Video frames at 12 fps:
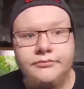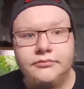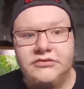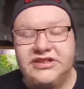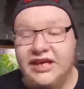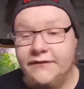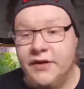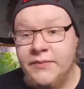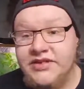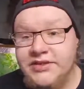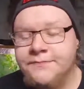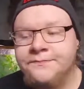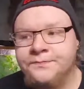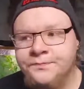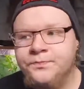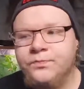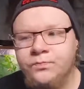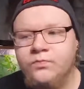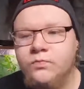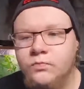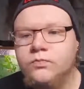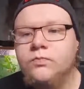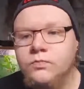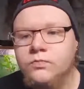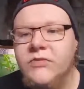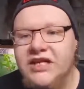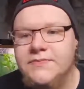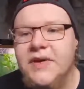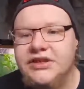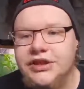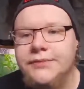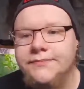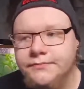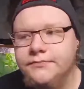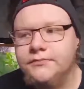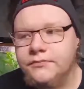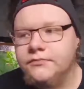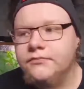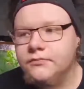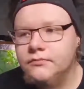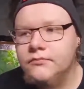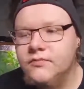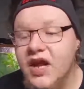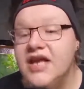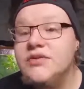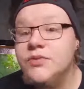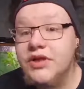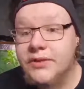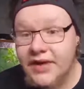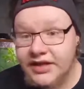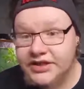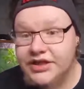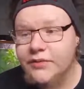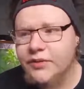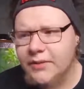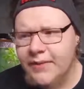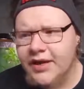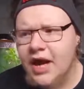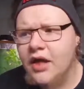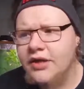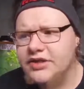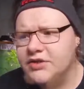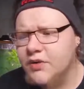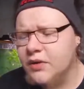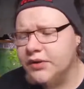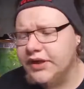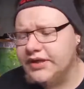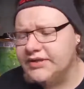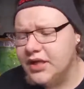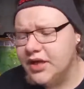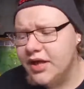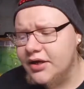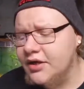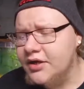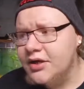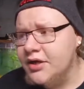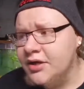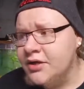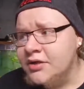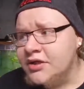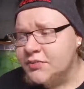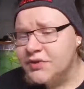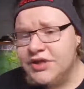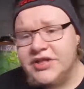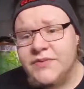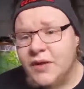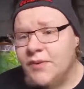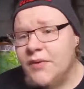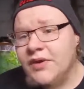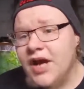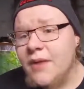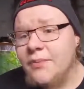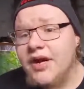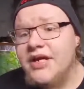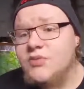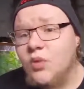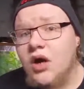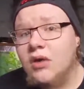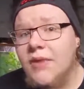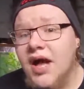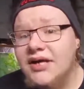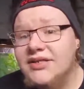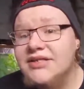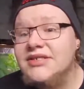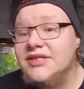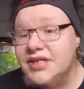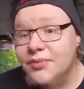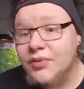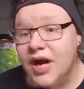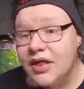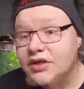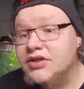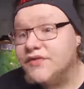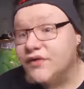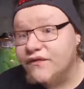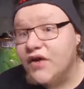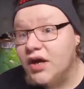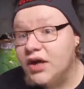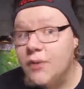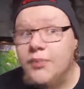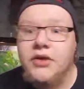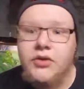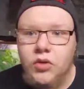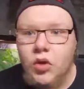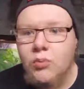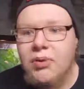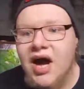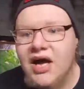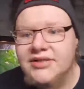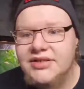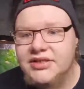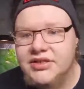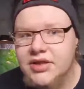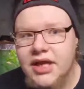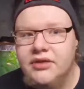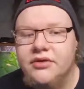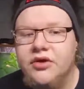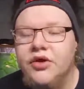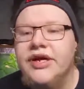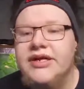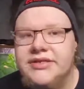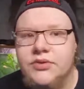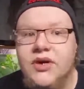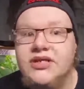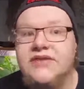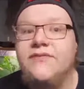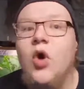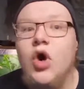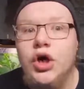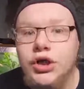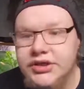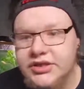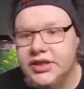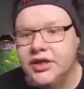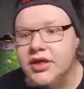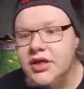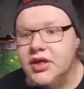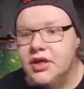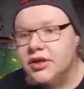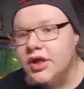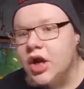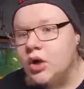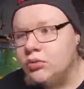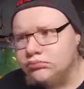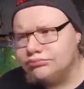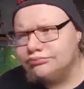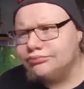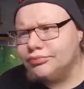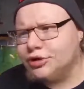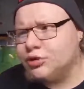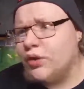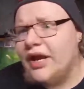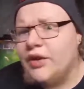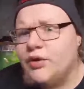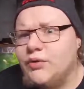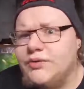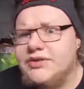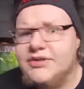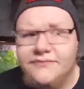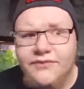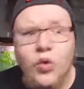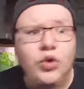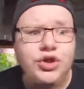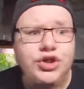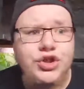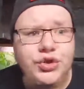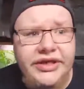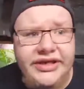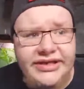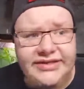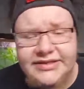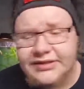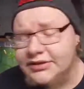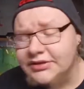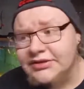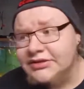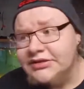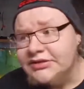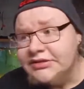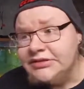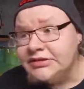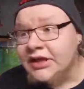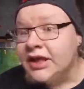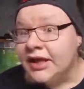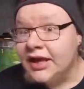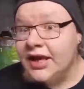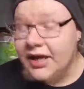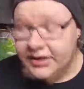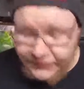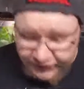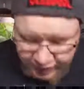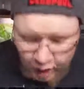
It's like Venus. That's my shit. That's really my shit. Really my knowledge is where I really excel at. So do this. I play with copperheads, water moccasins, and timber rattlers for fun up here at the local ponds and creeks and reservoirs and, you know, trails and forestries and yeah, it's funny.